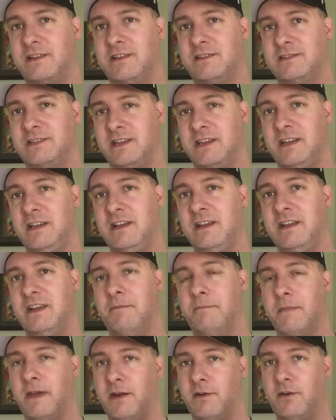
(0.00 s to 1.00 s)
It's he
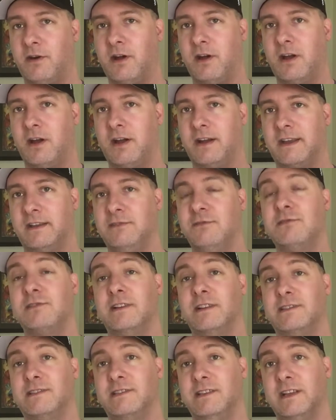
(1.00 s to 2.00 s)
and Metarog, and
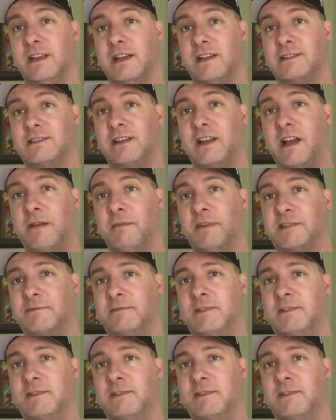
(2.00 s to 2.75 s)
usually it's DS Comics,